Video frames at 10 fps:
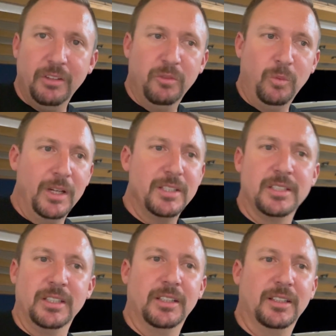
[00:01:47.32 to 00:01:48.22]
one,
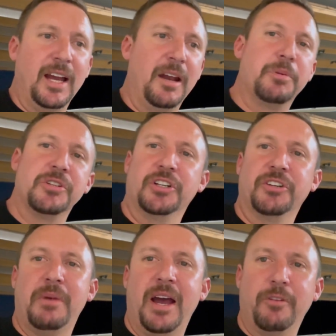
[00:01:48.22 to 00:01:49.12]
to kind of
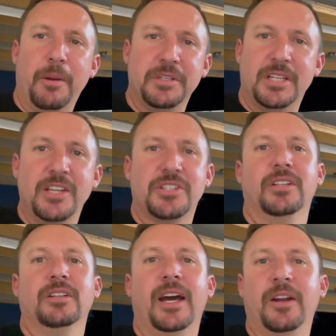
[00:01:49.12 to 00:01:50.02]
preserve my
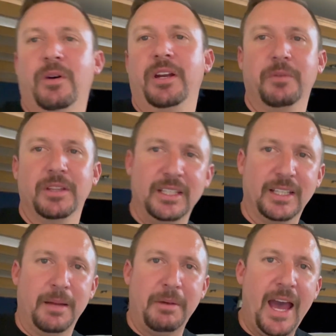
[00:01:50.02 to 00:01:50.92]
reputation. I don't want anyone
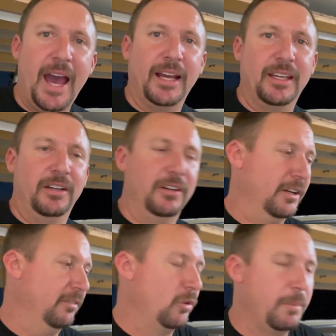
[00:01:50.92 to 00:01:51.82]
thinking I'm a hack
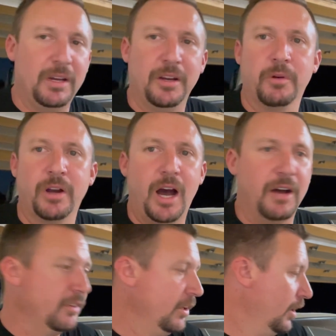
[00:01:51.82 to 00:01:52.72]
or ripping anyone off.